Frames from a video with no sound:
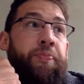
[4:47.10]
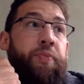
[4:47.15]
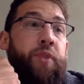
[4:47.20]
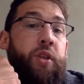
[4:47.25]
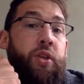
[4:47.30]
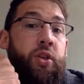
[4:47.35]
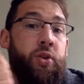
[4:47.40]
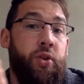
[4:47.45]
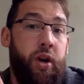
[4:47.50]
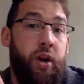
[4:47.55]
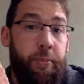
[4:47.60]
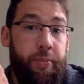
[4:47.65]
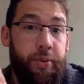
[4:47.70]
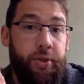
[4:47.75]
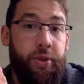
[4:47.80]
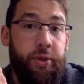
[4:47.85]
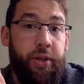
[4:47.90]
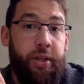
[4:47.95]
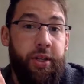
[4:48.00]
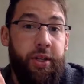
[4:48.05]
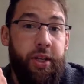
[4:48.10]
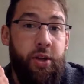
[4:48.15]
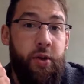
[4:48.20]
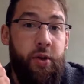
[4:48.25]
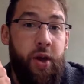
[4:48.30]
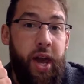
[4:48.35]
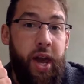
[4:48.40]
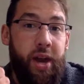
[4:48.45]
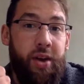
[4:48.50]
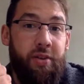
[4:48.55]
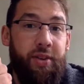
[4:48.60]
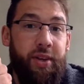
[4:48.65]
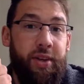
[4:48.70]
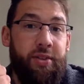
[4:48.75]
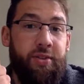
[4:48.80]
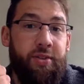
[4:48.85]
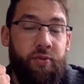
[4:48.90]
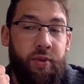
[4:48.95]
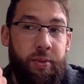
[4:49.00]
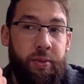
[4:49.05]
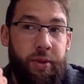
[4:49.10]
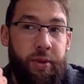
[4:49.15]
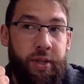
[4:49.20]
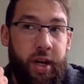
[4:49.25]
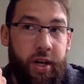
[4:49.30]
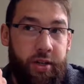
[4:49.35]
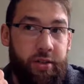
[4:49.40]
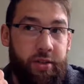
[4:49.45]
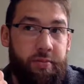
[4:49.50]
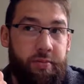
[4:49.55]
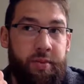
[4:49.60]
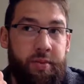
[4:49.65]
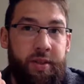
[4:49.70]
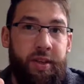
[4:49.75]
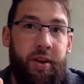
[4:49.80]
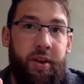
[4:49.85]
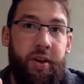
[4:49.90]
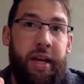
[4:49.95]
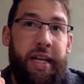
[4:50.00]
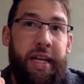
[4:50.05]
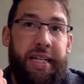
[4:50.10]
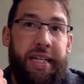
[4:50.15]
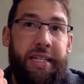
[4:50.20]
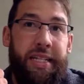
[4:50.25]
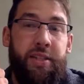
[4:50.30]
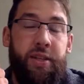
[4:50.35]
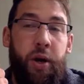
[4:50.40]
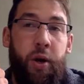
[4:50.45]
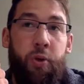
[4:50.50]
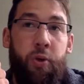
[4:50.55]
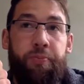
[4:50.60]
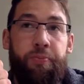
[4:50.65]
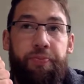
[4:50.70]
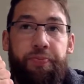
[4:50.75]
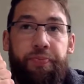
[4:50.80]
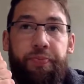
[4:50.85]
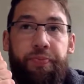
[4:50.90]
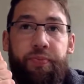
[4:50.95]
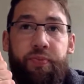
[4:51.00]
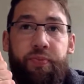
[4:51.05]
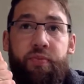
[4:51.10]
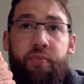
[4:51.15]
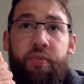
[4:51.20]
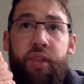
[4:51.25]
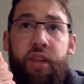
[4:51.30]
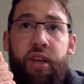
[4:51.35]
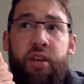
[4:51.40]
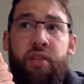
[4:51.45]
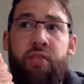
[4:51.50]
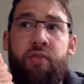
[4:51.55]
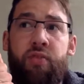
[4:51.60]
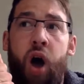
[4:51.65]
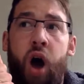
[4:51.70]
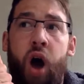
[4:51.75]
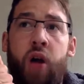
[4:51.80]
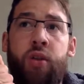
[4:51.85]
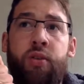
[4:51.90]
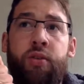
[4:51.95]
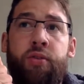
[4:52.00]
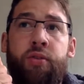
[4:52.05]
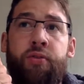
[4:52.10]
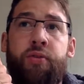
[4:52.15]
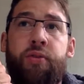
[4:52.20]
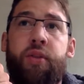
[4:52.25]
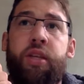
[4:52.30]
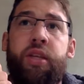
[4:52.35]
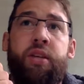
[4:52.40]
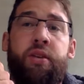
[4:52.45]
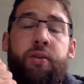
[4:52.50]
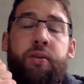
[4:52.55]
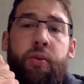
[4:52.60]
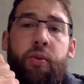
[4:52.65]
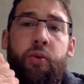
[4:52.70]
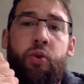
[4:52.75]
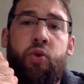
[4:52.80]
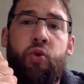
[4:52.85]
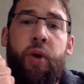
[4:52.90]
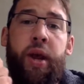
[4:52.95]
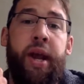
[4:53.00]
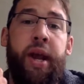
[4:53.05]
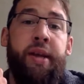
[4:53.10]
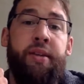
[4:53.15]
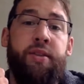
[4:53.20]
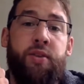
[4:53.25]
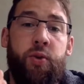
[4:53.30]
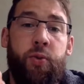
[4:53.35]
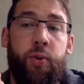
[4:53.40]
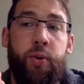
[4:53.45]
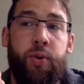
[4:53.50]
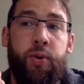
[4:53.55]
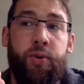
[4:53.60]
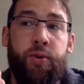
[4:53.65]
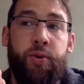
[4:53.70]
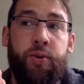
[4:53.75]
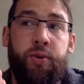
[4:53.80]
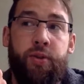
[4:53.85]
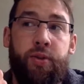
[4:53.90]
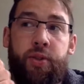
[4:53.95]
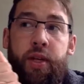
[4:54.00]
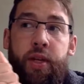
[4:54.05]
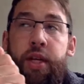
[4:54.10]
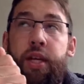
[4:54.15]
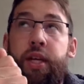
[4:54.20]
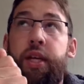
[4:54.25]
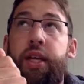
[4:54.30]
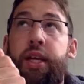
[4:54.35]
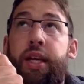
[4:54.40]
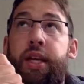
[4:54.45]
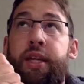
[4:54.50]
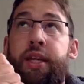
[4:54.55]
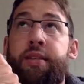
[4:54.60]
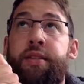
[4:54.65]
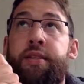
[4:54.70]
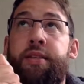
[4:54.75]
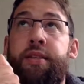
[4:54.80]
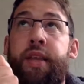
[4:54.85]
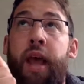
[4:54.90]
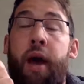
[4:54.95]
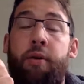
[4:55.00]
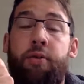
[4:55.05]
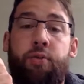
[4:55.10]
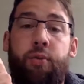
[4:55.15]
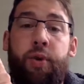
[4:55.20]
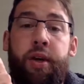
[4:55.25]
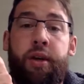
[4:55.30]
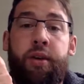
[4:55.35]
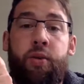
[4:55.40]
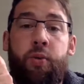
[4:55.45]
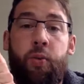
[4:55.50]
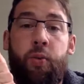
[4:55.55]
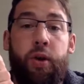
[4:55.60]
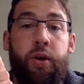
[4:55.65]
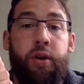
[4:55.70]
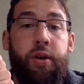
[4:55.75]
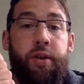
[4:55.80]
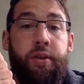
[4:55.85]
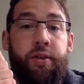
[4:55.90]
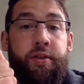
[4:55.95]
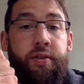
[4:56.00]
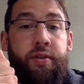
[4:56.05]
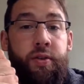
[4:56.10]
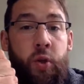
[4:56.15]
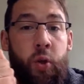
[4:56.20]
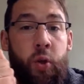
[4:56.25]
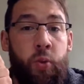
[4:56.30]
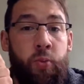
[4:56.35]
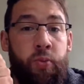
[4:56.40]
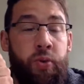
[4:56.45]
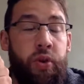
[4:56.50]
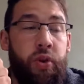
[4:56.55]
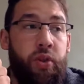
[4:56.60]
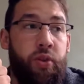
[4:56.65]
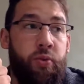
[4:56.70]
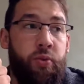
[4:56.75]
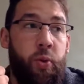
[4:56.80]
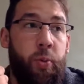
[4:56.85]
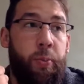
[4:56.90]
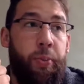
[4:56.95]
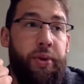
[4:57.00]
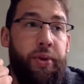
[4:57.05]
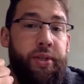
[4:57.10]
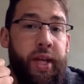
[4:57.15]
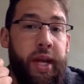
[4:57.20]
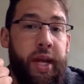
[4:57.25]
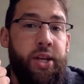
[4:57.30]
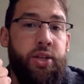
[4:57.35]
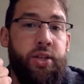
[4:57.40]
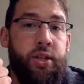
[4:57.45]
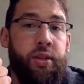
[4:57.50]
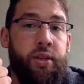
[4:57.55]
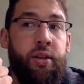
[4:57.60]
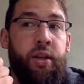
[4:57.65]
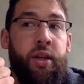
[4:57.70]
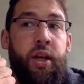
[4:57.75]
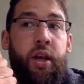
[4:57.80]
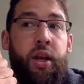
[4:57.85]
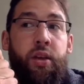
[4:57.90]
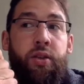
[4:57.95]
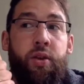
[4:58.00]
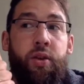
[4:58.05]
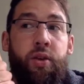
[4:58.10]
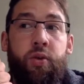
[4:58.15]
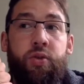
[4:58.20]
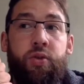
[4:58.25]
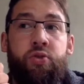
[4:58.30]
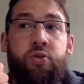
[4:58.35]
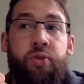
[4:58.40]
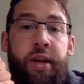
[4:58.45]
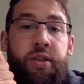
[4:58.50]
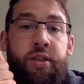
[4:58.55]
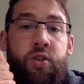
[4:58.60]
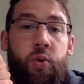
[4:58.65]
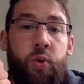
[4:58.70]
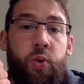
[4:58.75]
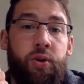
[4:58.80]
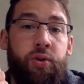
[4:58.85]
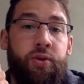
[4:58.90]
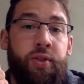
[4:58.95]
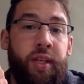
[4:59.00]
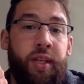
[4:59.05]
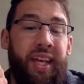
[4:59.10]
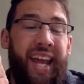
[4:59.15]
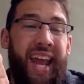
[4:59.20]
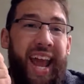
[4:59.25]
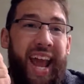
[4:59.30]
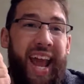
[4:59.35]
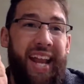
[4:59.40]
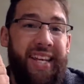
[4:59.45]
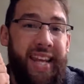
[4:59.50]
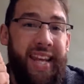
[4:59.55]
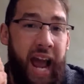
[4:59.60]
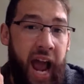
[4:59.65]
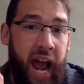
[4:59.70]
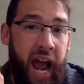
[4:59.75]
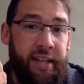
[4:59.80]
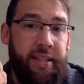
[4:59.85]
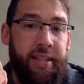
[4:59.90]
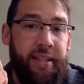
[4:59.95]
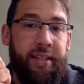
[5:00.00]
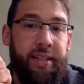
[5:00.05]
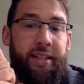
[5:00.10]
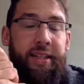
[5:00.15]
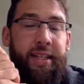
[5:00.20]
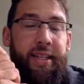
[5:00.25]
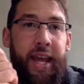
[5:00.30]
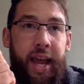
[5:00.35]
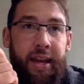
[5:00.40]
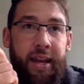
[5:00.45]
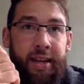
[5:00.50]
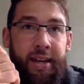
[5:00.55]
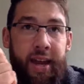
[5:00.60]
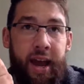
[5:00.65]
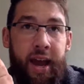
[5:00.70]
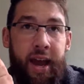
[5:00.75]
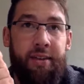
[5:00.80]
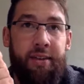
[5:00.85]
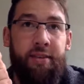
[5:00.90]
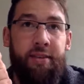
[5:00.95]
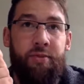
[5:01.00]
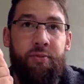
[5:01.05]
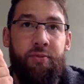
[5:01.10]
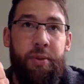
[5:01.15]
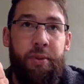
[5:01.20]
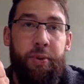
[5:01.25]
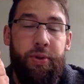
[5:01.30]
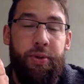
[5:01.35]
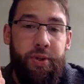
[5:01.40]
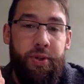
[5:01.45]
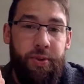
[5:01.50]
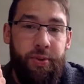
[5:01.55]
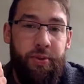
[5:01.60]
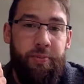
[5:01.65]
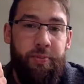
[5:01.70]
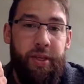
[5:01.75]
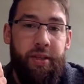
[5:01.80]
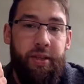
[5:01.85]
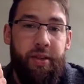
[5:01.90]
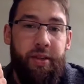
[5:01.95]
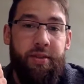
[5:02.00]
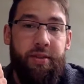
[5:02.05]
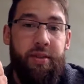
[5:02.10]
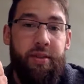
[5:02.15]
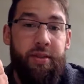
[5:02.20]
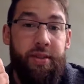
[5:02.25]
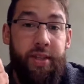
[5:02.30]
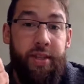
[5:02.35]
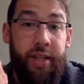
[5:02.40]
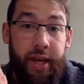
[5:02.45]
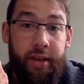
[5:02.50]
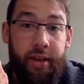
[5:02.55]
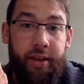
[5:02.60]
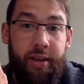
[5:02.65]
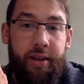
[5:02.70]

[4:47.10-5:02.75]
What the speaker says: Your opportunity that you have is reproduction, all right? And so if all of the gray squirrels in Southwick were consumed through predation, those gray squirrels cannot cannot reproduce because they're dead.